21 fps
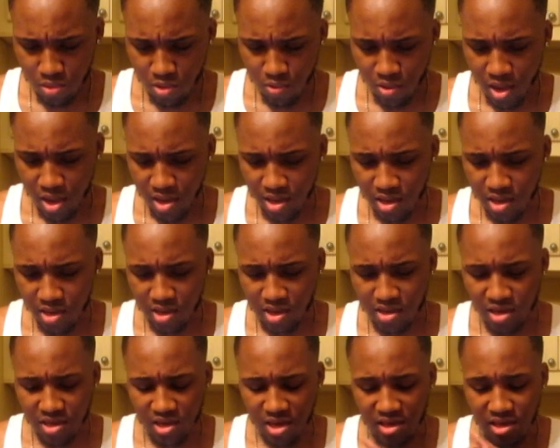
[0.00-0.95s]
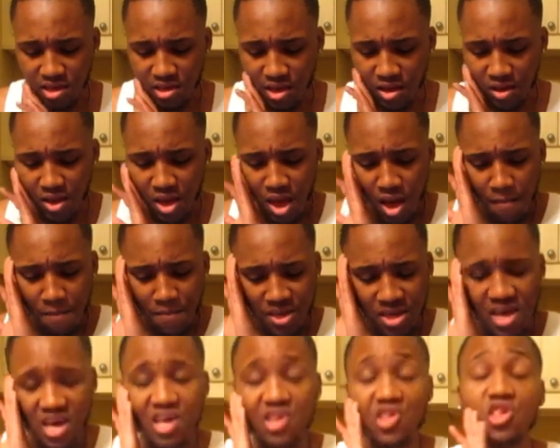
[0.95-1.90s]
Okay, yeah, yeah, yeah, yeah, yeah, yeah.
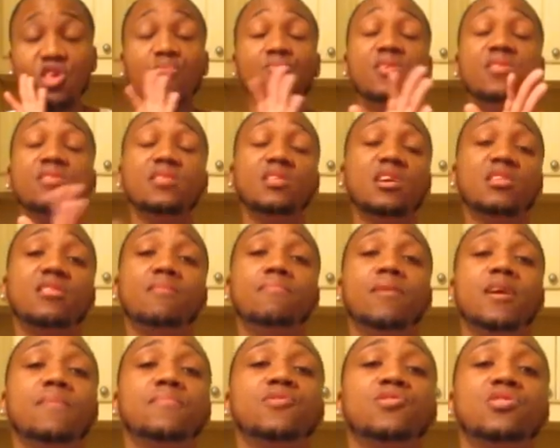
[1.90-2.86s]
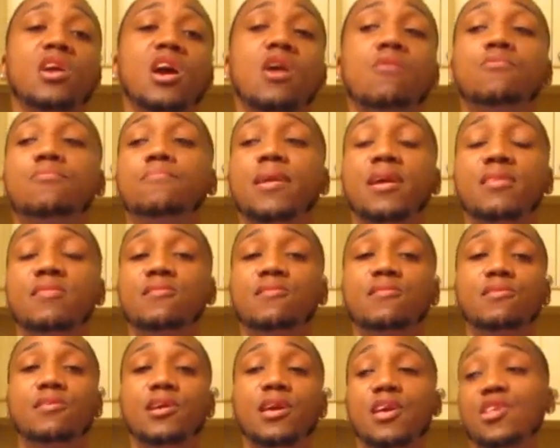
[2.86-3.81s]
But yeah, she wasn't at the baby shower
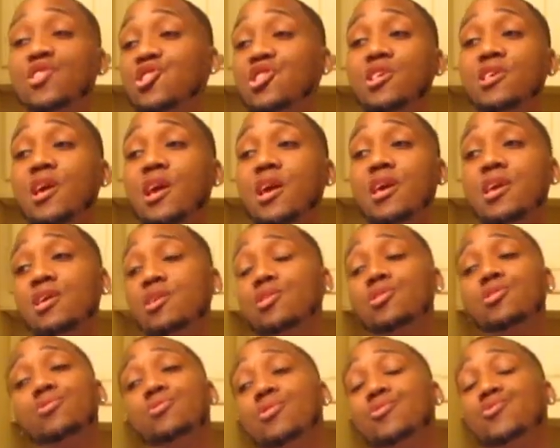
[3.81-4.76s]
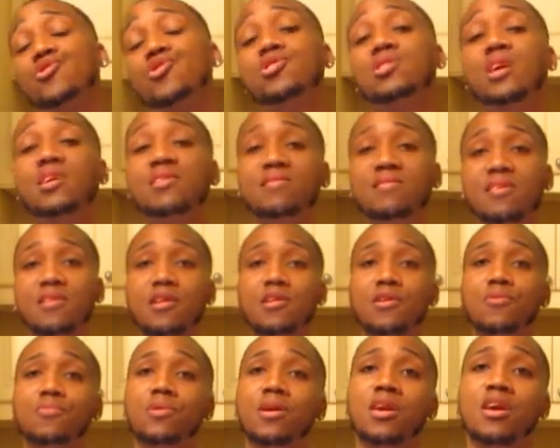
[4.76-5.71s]
basically, and she ain't, you know, she ain't
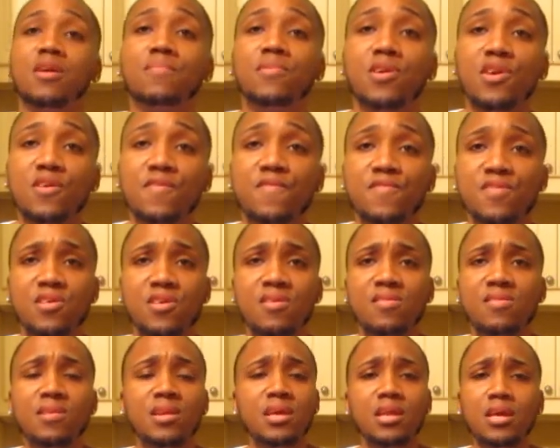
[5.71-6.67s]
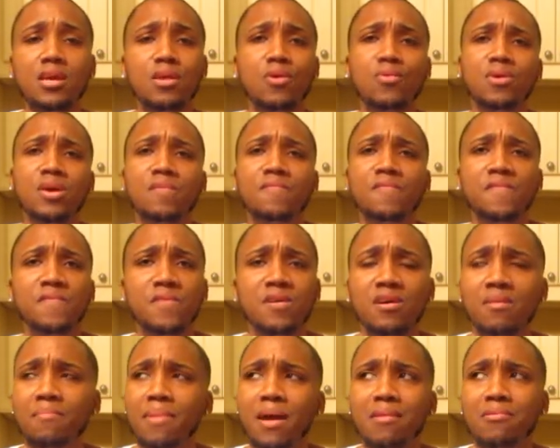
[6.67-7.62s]
sending no damn gifts because Nene don't give a
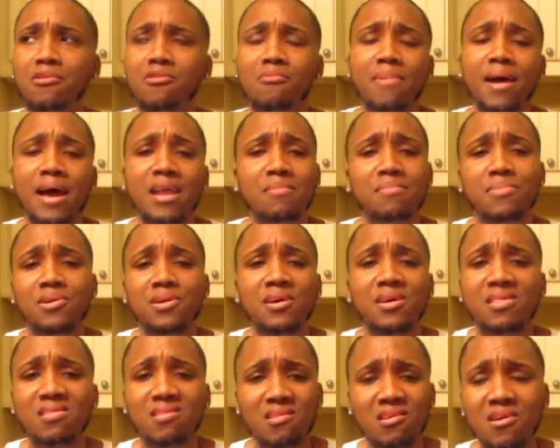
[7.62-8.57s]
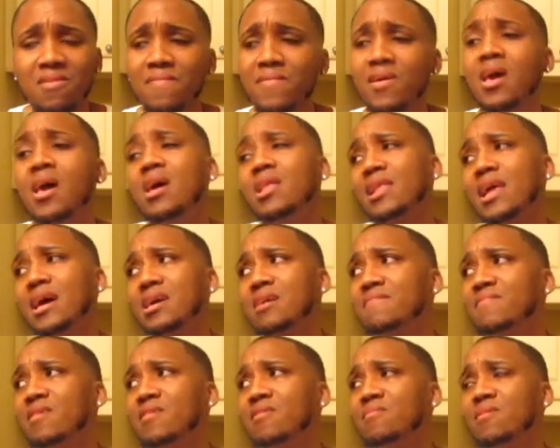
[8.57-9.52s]
fuck about nobody but herself. Like
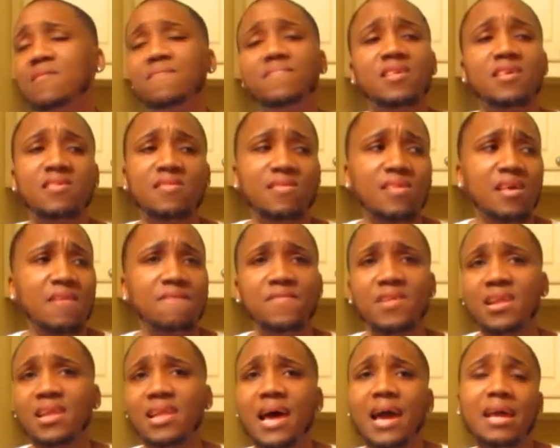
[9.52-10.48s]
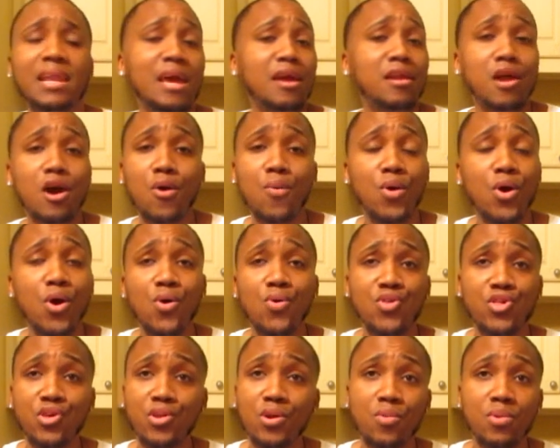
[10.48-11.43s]
if the if the if the light ain't on
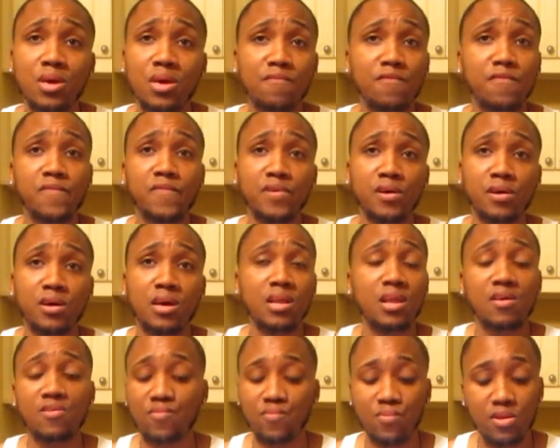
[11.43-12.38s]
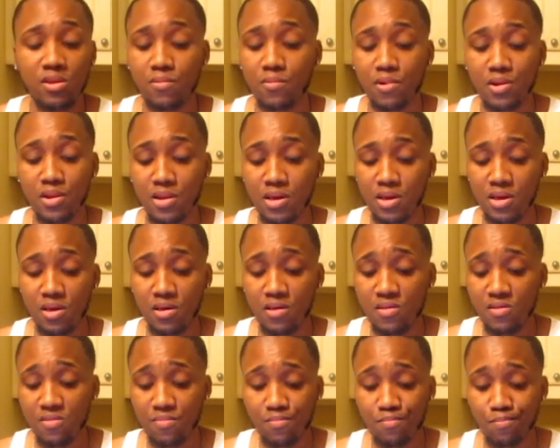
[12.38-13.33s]
her, she don't give a fuck, and that's really what it
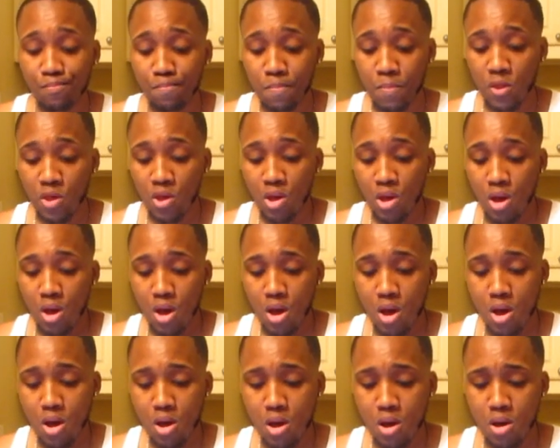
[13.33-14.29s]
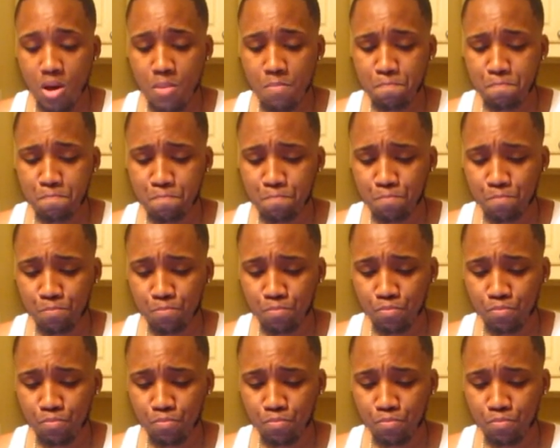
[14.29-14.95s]
is. Um.